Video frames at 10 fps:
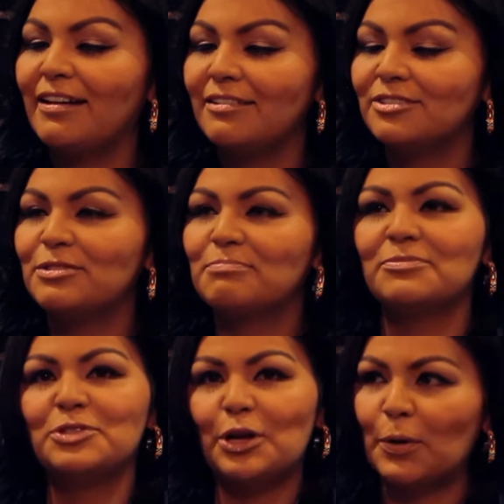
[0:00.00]
yeah, just
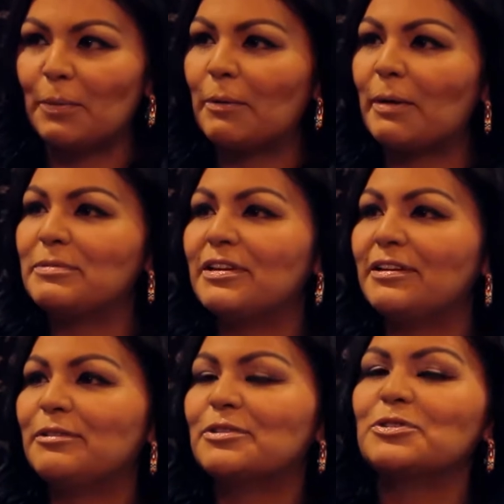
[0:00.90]
check out my
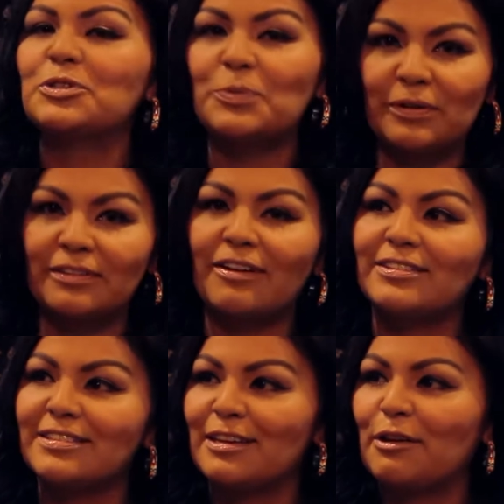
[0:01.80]
website,
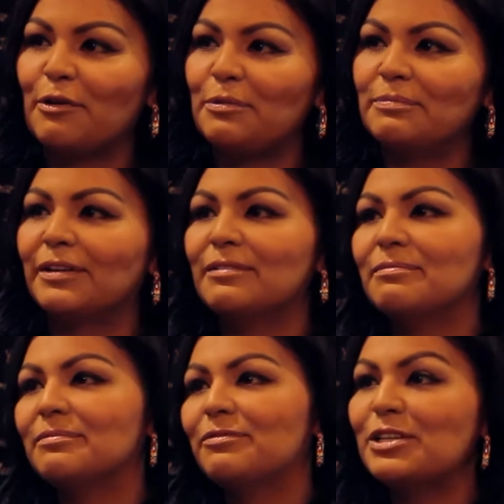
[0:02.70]
crystalshawanda.co, my
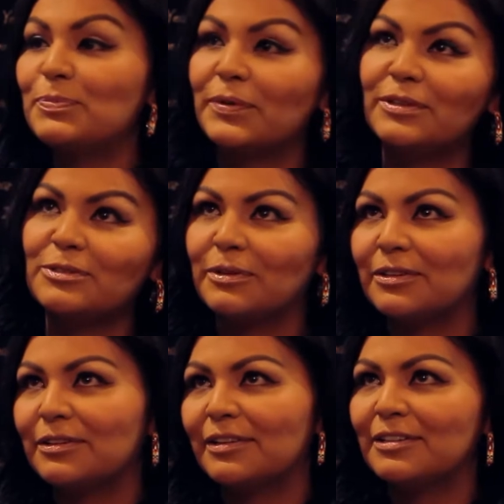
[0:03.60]
Facebook,
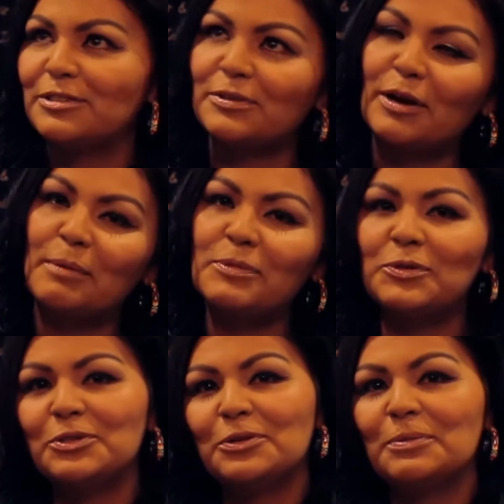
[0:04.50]
Twitter, Instagram,
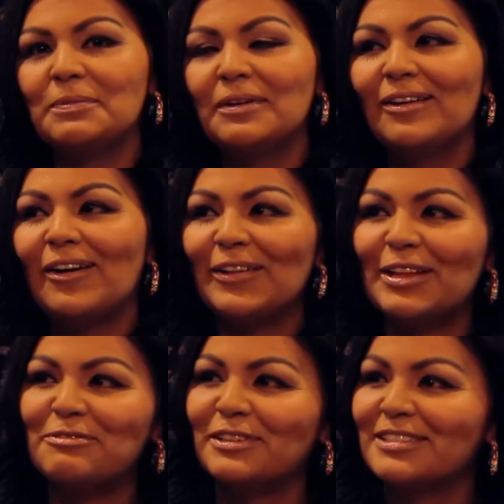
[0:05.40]
YouTube, all
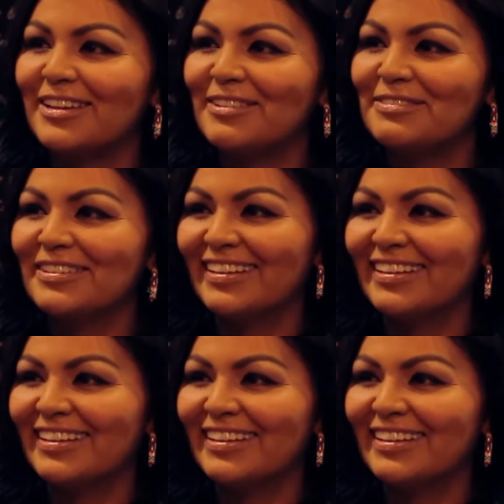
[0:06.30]
that fun stuff.